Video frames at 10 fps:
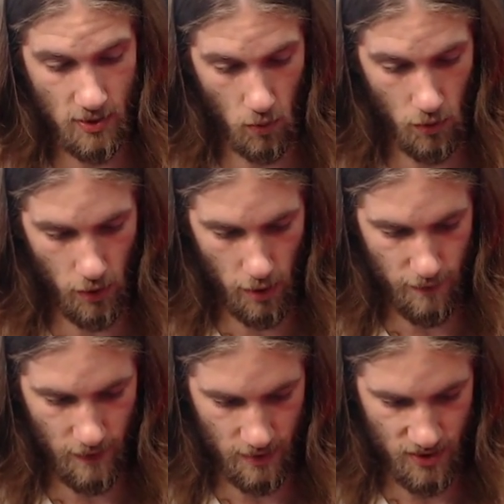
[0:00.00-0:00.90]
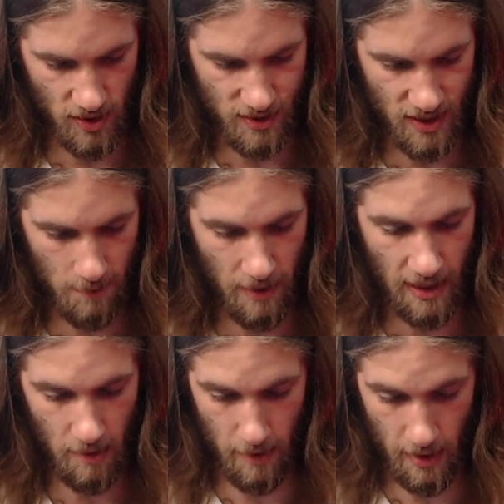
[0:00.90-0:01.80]
sort of, inside sneak peek
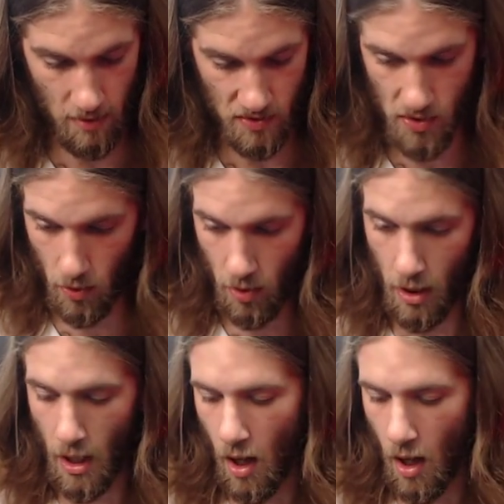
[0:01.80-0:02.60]
at the making of Saw.